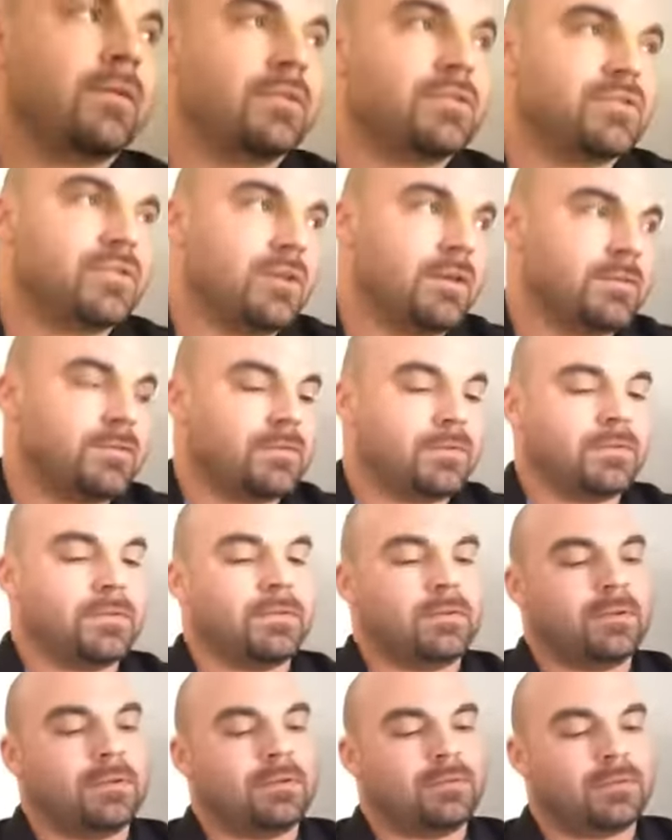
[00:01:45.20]
Johnson,
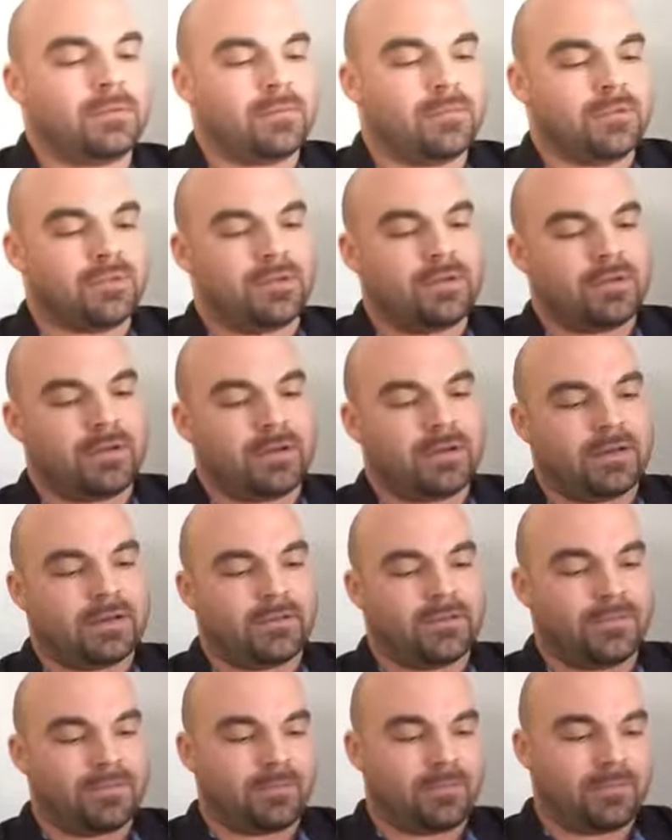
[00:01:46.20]
and
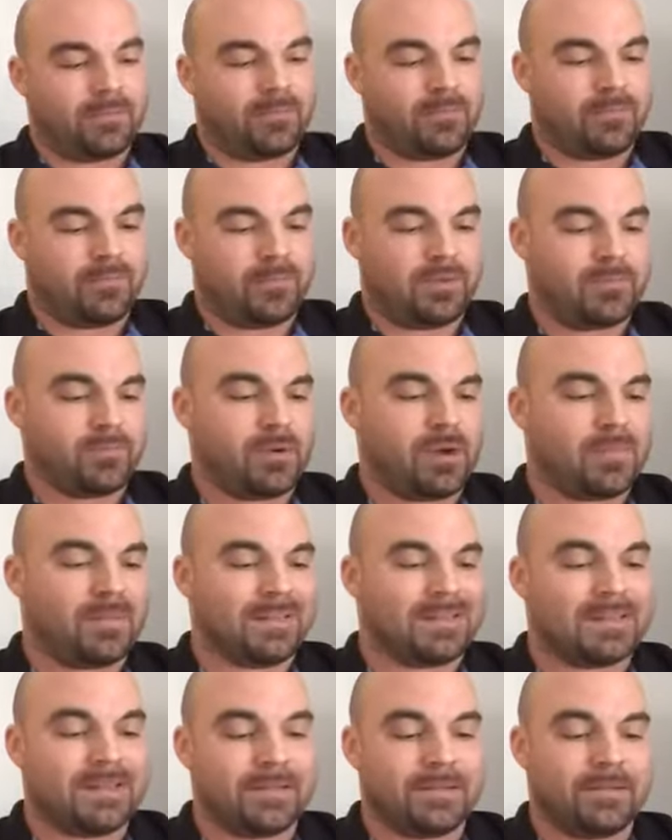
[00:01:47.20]
there's probably
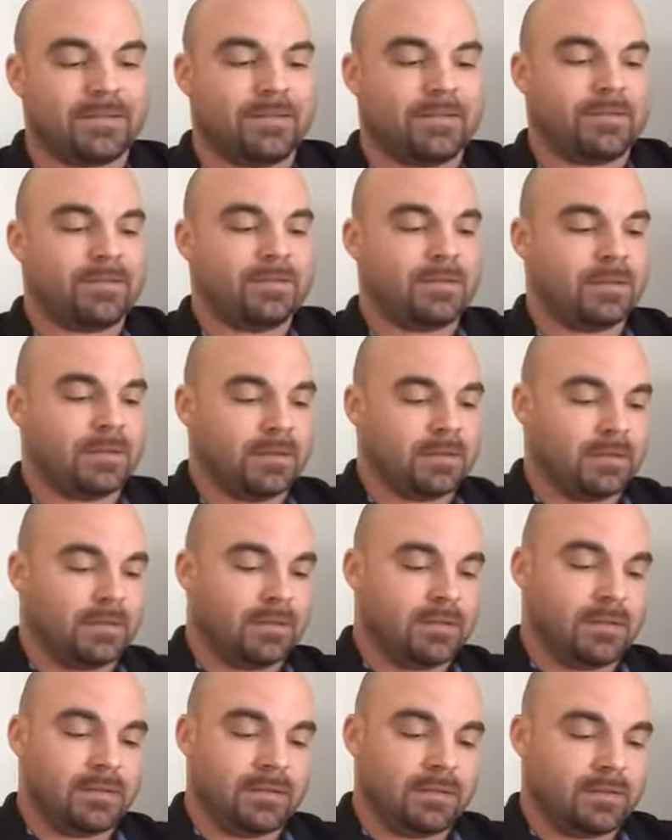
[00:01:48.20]
10 of these.
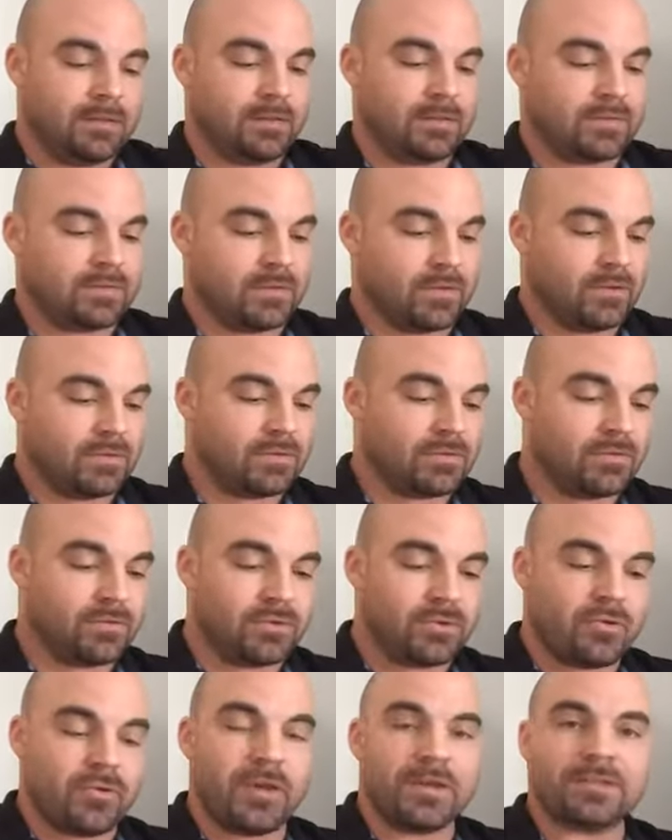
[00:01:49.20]
There's also
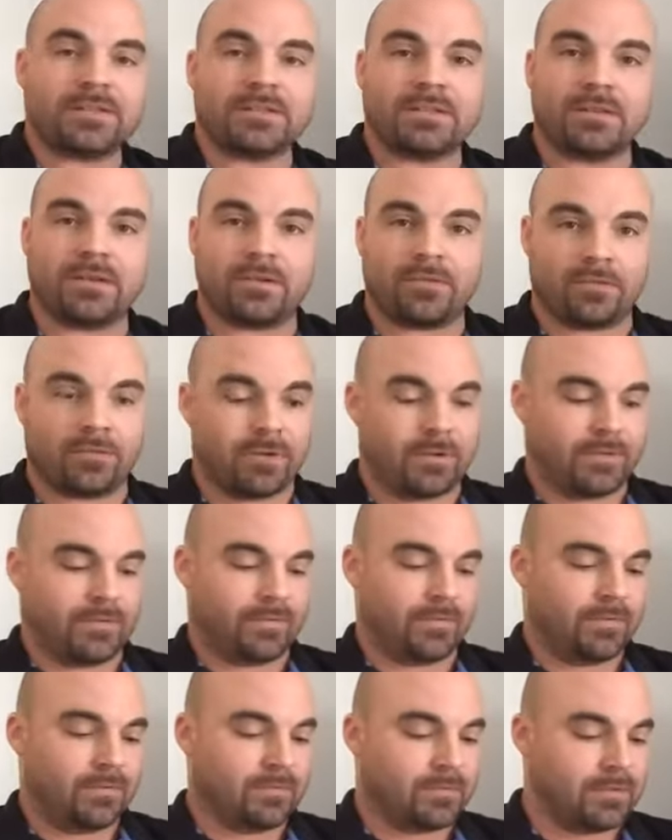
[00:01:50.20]
U.S. Senate
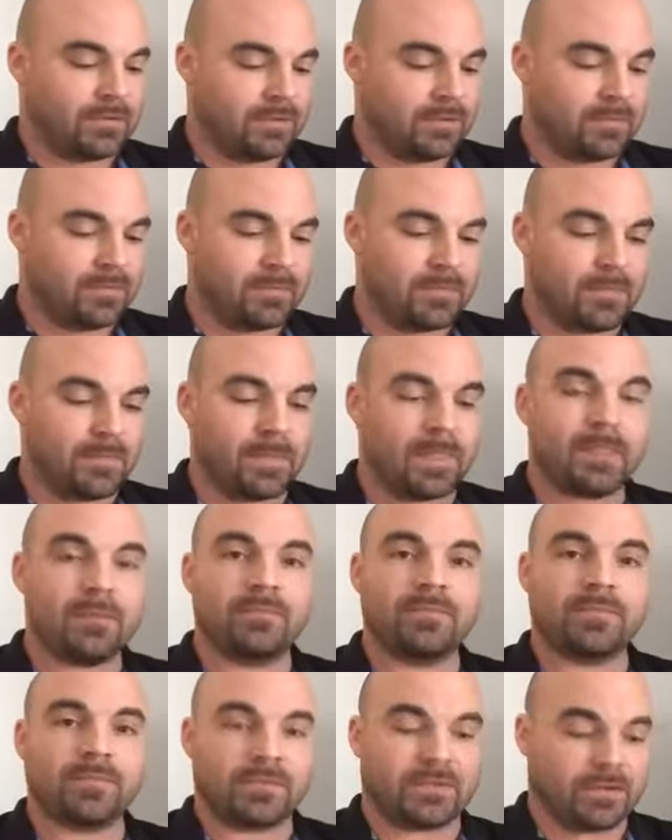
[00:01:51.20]
race. Got
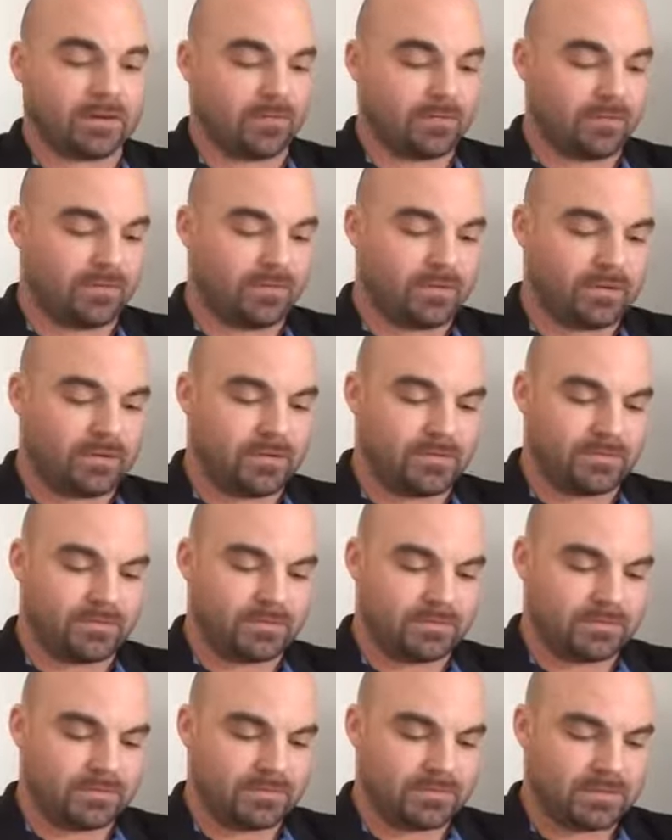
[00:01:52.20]
several of
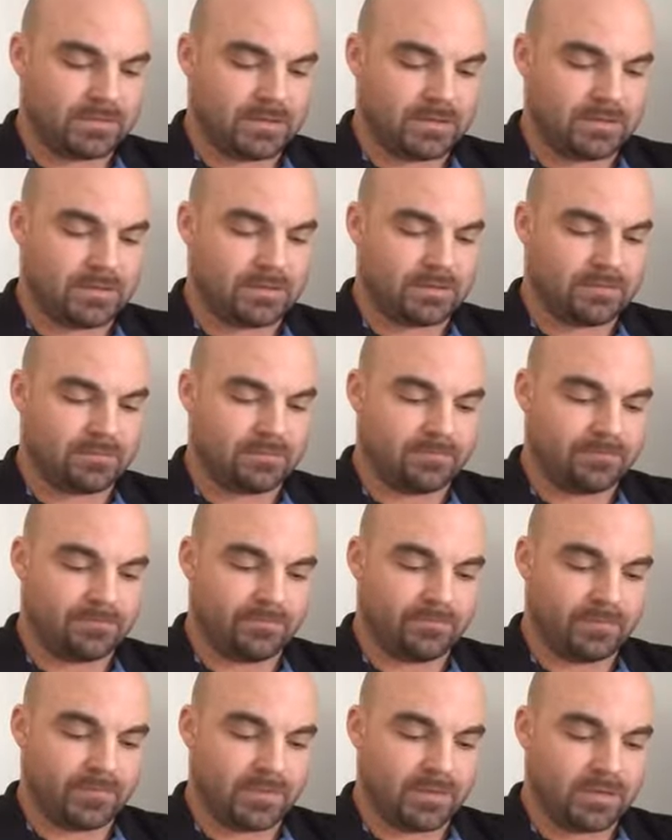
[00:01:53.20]
those.
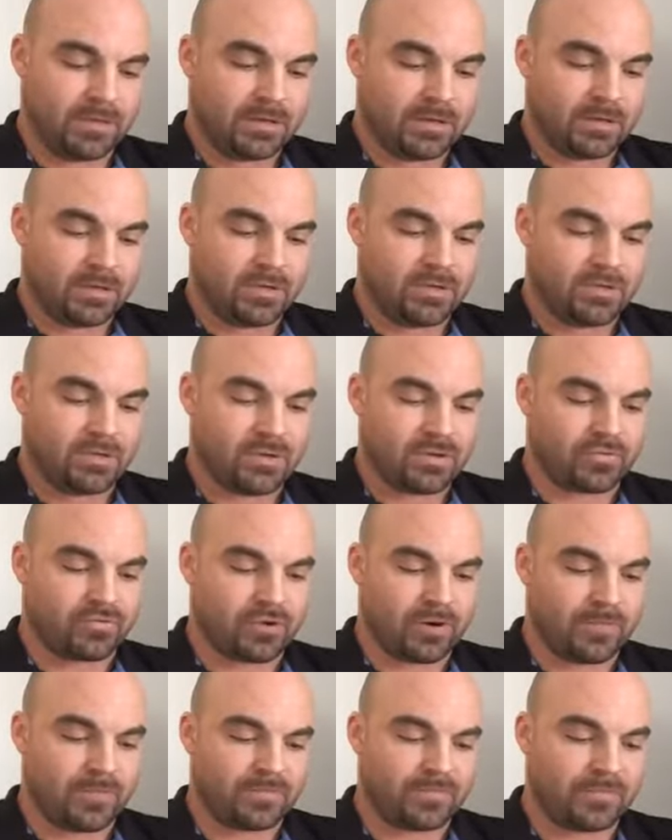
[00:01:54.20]
U.S.
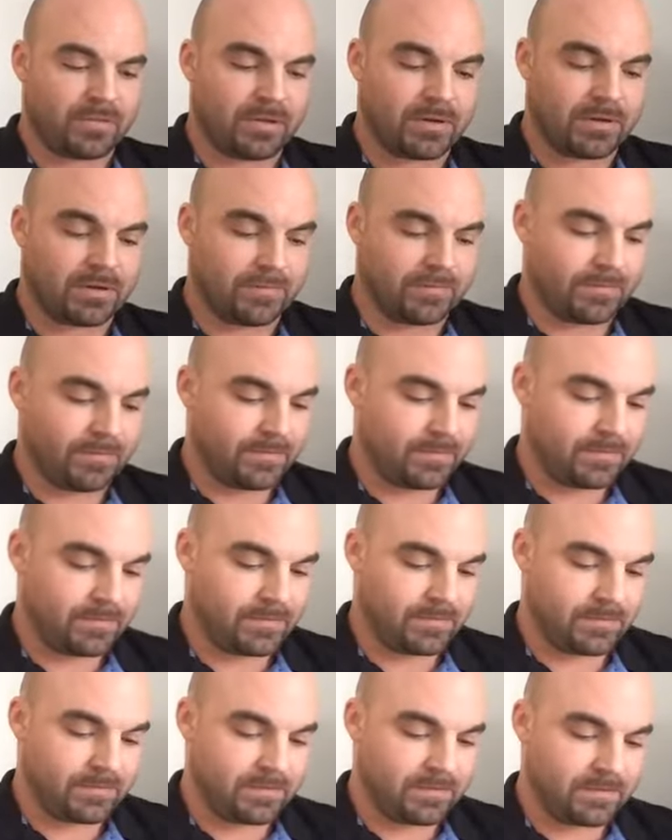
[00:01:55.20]
Representative,
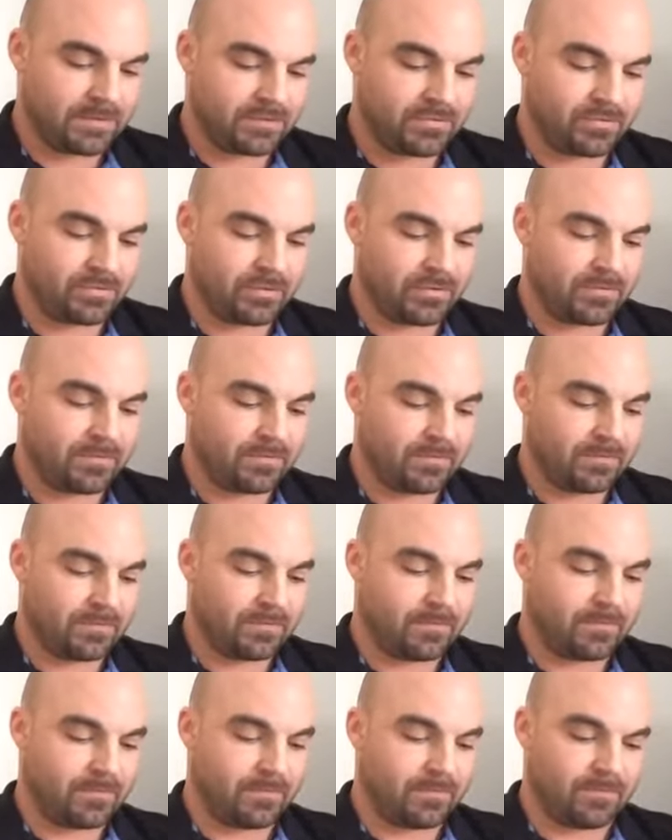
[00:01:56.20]
District
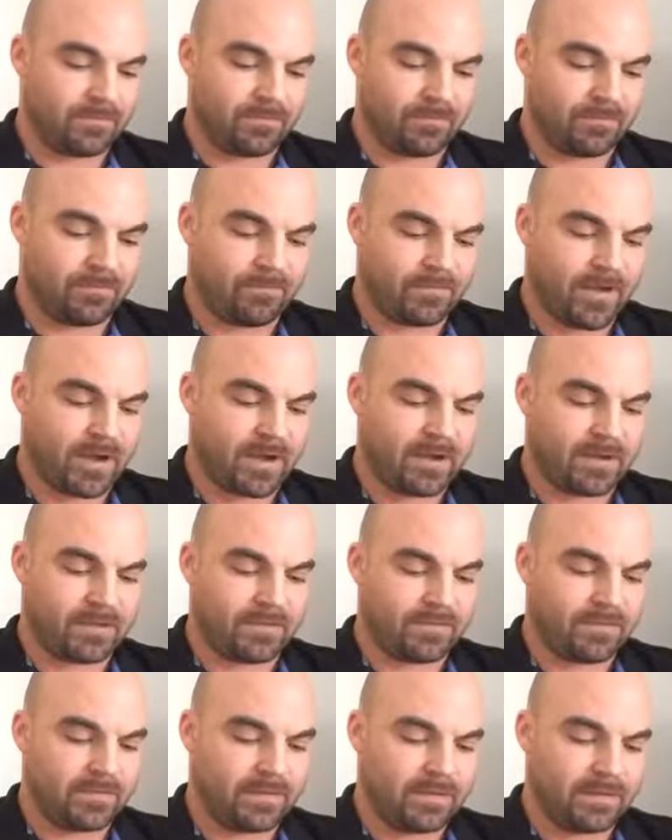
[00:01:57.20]
5.